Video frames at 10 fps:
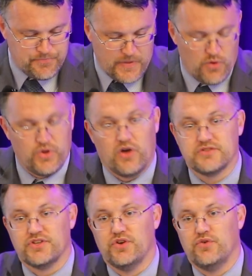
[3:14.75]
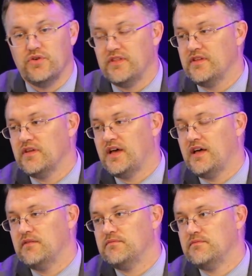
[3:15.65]
we
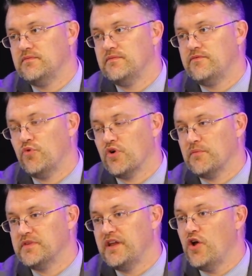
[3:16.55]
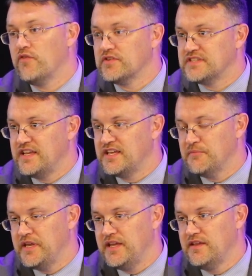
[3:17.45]
also formed an oversight
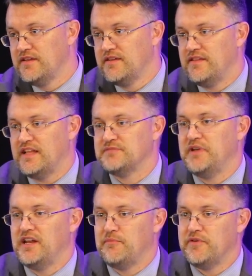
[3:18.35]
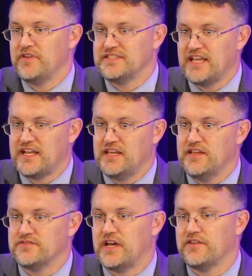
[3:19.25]
committee that's made up of
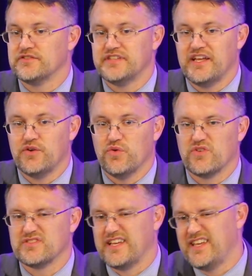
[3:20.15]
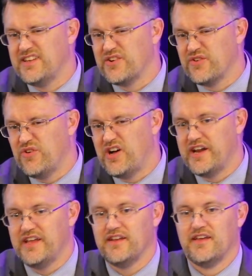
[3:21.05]
executives, other stakeholders like internal
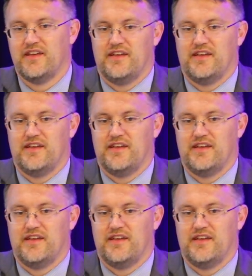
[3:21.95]
audit,